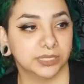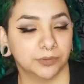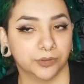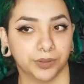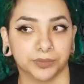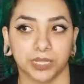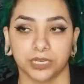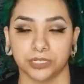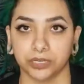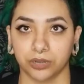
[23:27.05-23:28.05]
I'm going with like
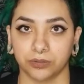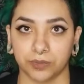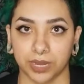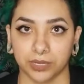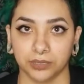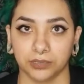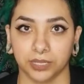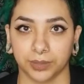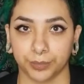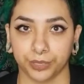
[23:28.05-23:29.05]
a dark red,
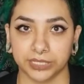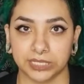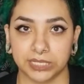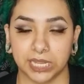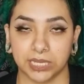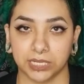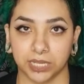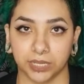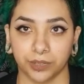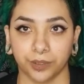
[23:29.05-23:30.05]
like a burgundy and
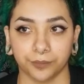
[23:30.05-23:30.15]
a